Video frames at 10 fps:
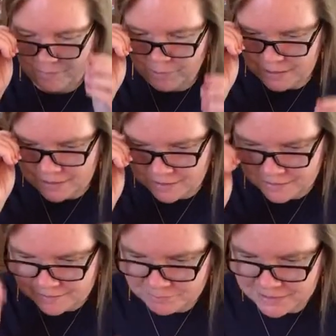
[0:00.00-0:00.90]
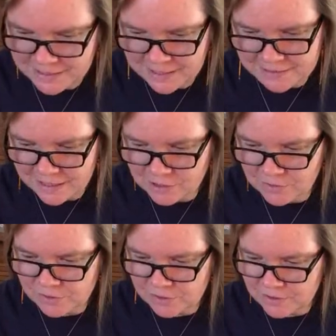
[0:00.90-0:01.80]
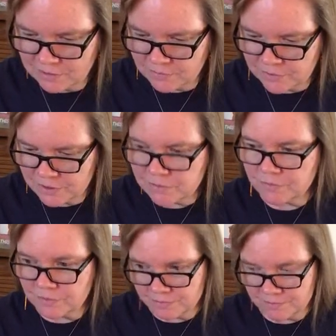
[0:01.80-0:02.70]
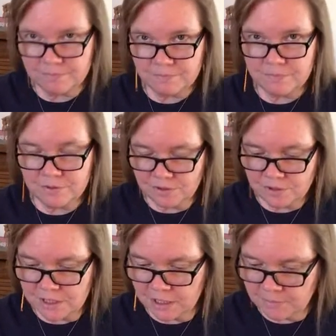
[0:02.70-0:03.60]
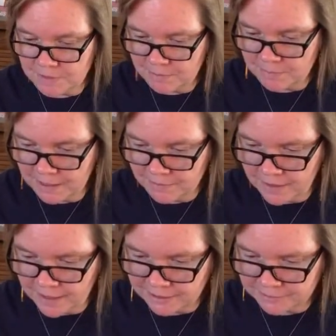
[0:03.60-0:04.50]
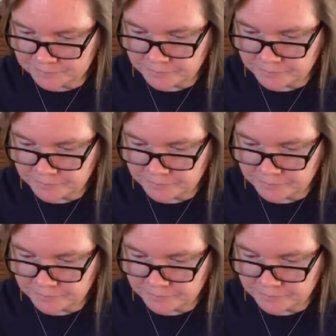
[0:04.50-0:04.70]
But yes, thank you, Suzanne, for telling me about that.